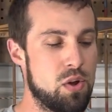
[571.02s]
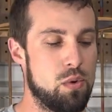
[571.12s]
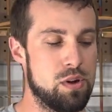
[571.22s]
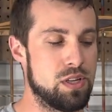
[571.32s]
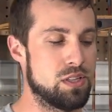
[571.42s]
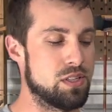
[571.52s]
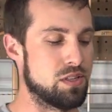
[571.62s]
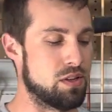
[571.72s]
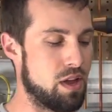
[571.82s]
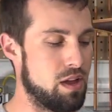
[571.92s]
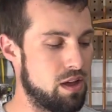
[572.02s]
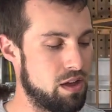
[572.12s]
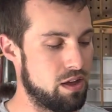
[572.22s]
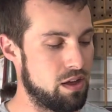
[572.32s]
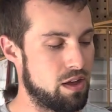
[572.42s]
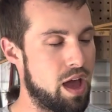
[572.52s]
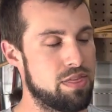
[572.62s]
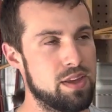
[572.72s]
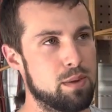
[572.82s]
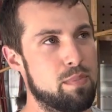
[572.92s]
was, I
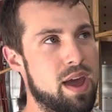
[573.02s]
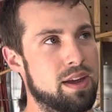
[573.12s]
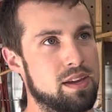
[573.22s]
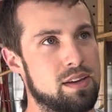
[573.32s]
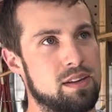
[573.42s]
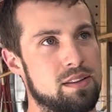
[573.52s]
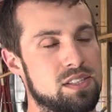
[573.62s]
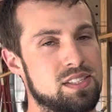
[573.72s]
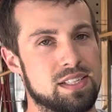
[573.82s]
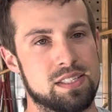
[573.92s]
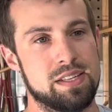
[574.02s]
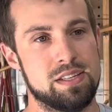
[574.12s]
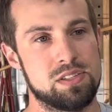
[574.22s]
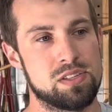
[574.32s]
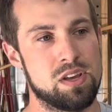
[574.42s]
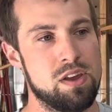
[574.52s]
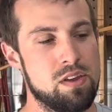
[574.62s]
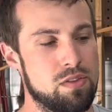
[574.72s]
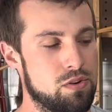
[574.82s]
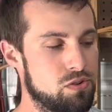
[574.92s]
think back in the 60s,
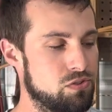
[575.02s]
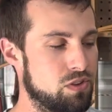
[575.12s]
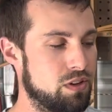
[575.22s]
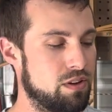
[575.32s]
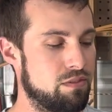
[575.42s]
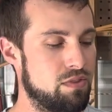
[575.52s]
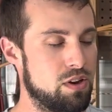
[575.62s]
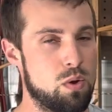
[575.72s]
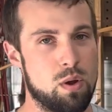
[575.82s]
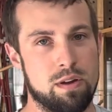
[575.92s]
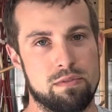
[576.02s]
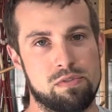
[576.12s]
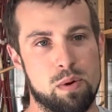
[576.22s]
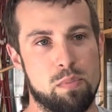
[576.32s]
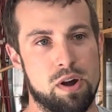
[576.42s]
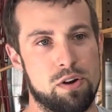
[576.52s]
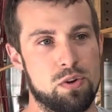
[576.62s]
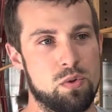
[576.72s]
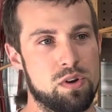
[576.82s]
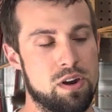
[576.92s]
there's a video of Fred Bear
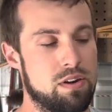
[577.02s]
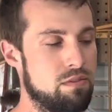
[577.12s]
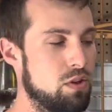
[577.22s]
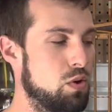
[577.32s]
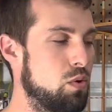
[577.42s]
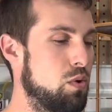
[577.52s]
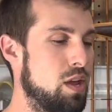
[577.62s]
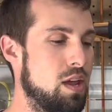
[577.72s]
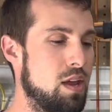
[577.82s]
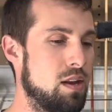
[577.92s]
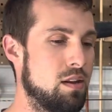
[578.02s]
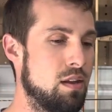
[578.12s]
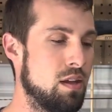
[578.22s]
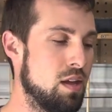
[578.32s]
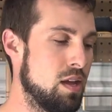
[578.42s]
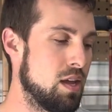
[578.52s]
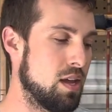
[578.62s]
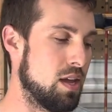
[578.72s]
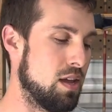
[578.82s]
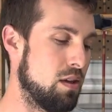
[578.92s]
doing an interview, and
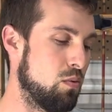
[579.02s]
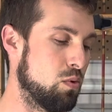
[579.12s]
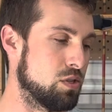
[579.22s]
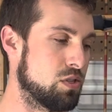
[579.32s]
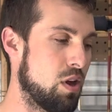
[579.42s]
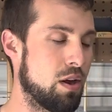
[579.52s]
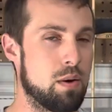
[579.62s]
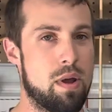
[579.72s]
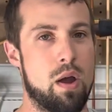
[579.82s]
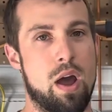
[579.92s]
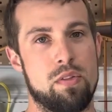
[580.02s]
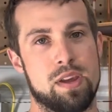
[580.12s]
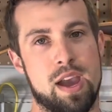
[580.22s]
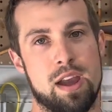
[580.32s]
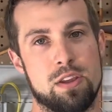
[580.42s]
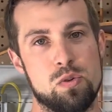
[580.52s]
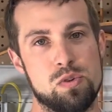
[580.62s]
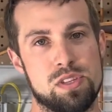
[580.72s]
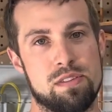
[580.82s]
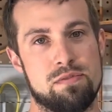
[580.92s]
he was talking about how they got
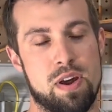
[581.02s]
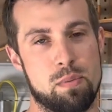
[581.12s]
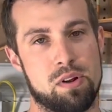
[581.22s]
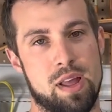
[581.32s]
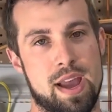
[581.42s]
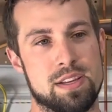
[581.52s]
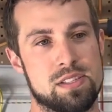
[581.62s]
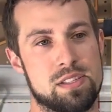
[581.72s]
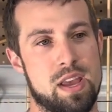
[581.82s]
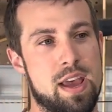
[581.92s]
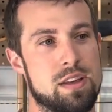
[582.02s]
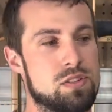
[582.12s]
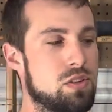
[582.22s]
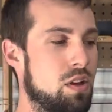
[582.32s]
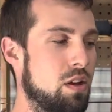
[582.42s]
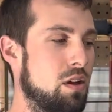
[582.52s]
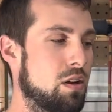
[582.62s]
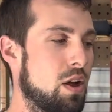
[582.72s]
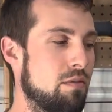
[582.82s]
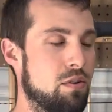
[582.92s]
using fiberglass as a
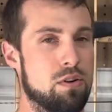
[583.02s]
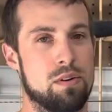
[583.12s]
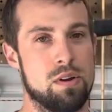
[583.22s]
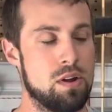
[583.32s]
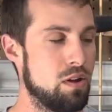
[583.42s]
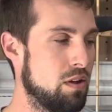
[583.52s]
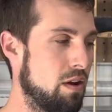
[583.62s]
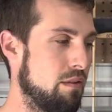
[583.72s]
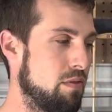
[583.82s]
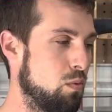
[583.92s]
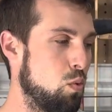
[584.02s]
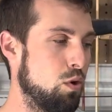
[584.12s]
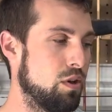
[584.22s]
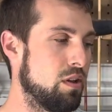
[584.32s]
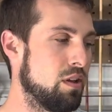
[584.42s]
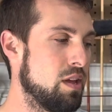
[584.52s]
cover of the wood.